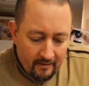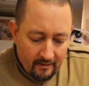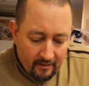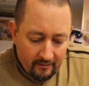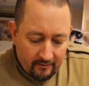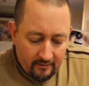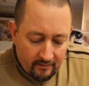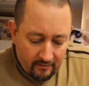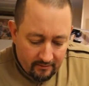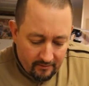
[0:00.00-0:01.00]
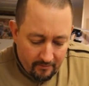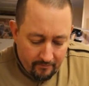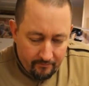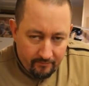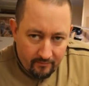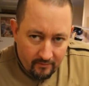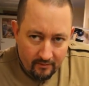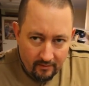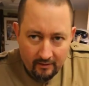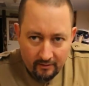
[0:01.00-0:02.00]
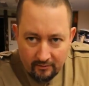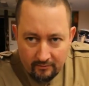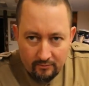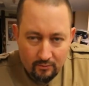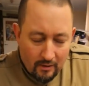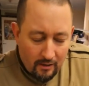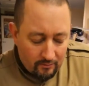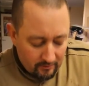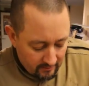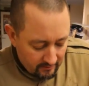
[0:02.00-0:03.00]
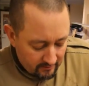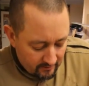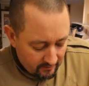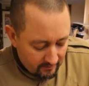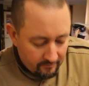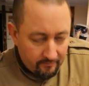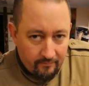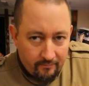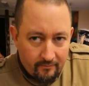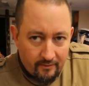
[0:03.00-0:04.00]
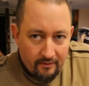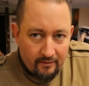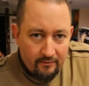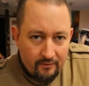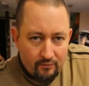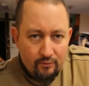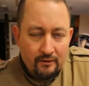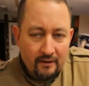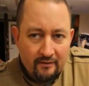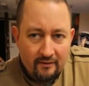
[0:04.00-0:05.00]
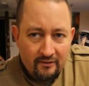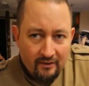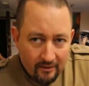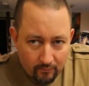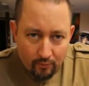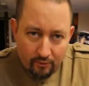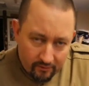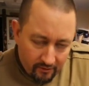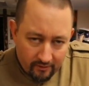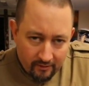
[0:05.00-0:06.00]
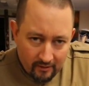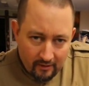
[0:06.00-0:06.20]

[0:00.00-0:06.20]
then I go out, and if you do it like this and I work on the